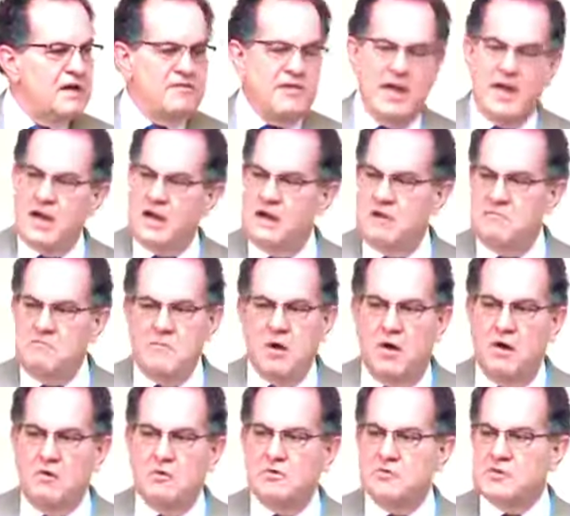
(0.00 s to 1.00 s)
I've had
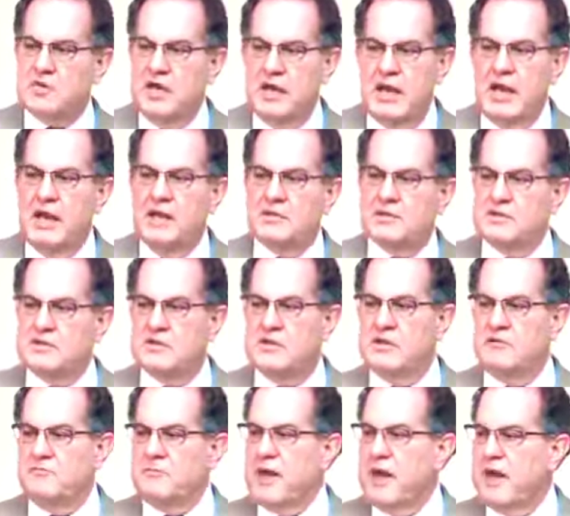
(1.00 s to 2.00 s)
uncles and aunts
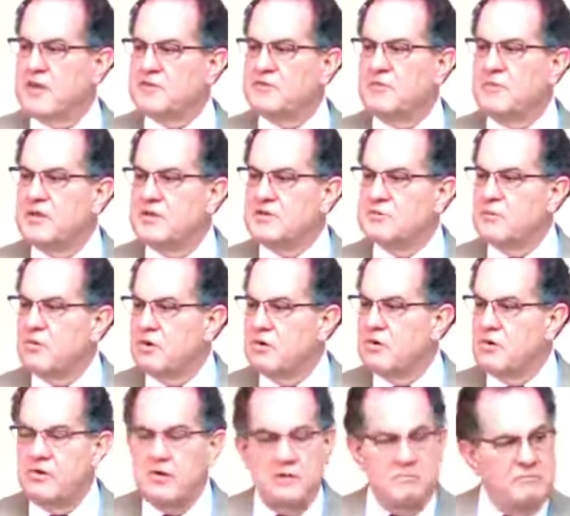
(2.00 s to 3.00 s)
that have passed from this
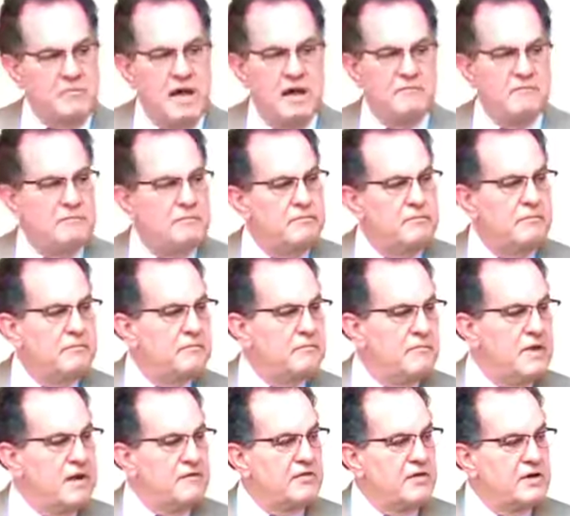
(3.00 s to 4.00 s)
world, and I've
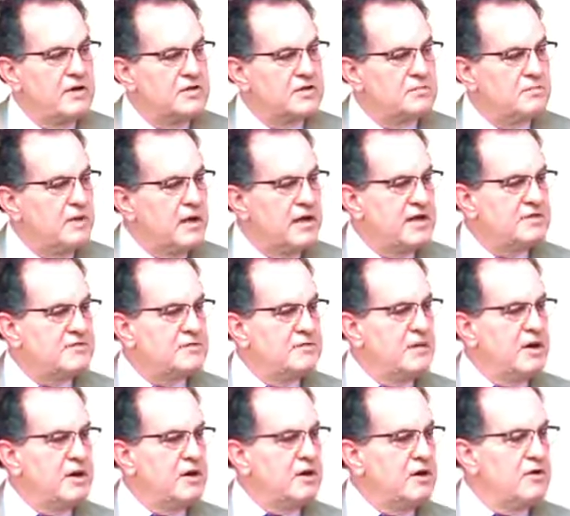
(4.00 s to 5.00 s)
never displaced
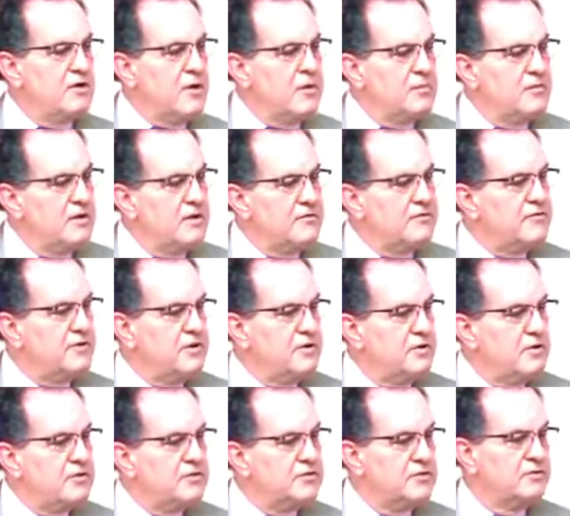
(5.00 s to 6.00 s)
from here to go up to their
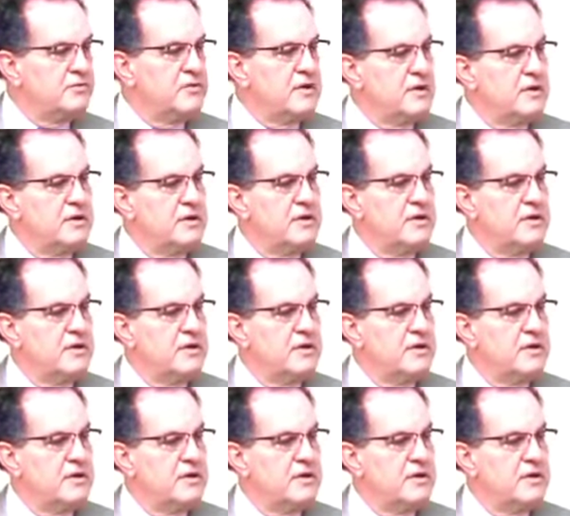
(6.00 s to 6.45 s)
funerals.